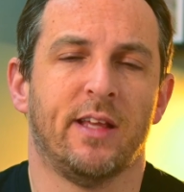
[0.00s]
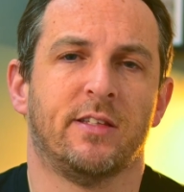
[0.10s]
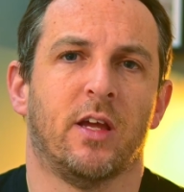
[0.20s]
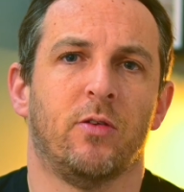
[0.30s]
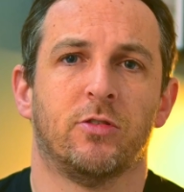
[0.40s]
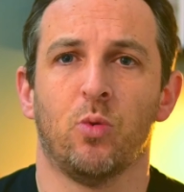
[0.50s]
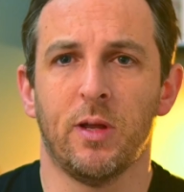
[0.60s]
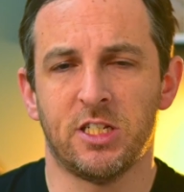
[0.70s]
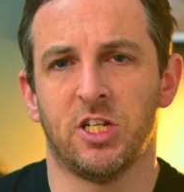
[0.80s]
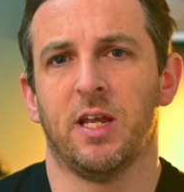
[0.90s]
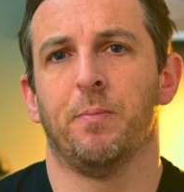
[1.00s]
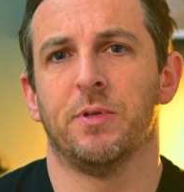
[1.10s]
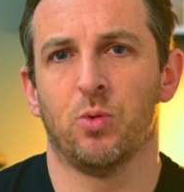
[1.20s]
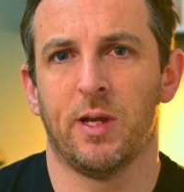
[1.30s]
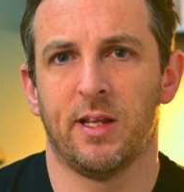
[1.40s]
So switching
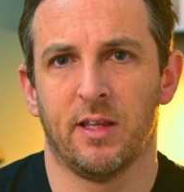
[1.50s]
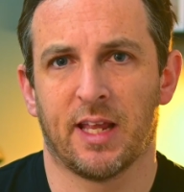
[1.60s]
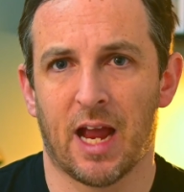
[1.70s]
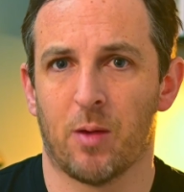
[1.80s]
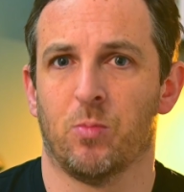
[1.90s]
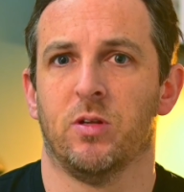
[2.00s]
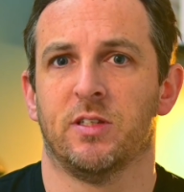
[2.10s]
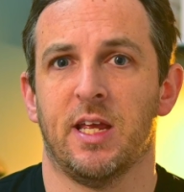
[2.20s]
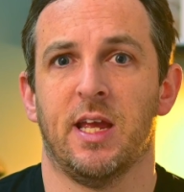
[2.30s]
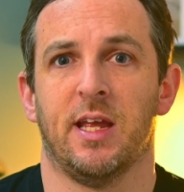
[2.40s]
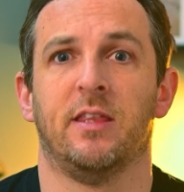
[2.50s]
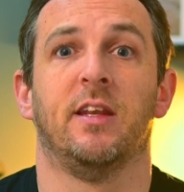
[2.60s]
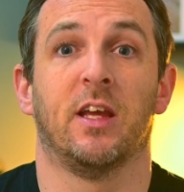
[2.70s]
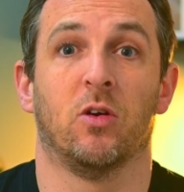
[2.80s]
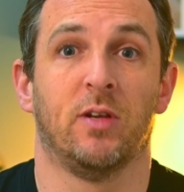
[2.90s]
between the cameras in the
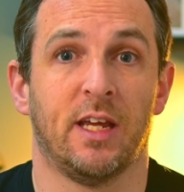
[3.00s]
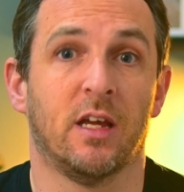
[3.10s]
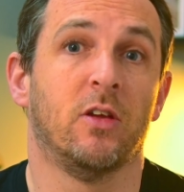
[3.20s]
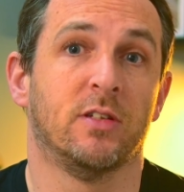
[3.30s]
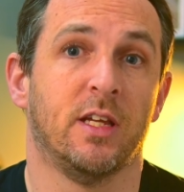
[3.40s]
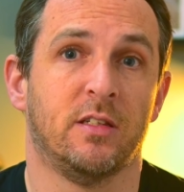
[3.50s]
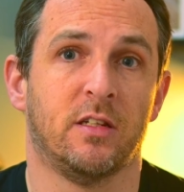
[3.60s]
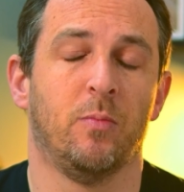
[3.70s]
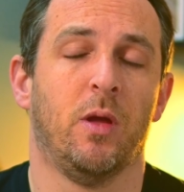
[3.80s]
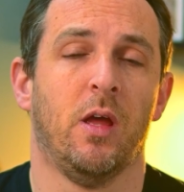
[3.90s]
Nikon ecosystem.